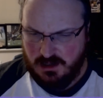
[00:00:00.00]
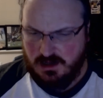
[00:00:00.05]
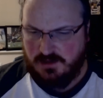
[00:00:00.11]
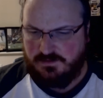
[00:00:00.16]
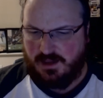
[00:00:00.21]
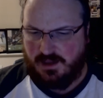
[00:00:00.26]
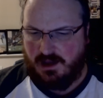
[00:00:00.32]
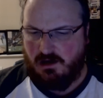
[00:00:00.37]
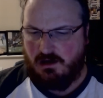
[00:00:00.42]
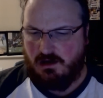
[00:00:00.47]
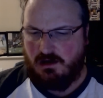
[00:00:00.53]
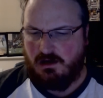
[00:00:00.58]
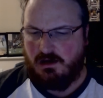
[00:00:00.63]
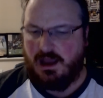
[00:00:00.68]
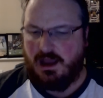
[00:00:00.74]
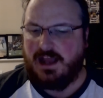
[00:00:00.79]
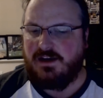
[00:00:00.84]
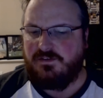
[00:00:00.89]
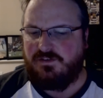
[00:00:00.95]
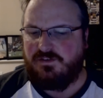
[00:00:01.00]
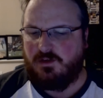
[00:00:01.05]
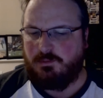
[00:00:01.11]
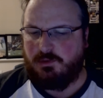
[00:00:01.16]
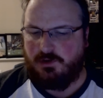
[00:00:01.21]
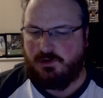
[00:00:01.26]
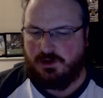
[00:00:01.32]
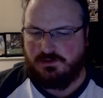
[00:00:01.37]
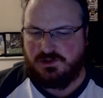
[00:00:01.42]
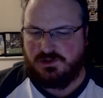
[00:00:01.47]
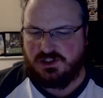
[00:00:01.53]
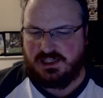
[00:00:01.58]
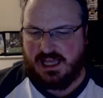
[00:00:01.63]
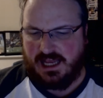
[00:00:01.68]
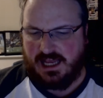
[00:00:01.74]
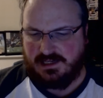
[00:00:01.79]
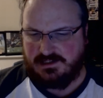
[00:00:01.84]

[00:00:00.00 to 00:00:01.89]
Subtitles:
They are NFL Pro Set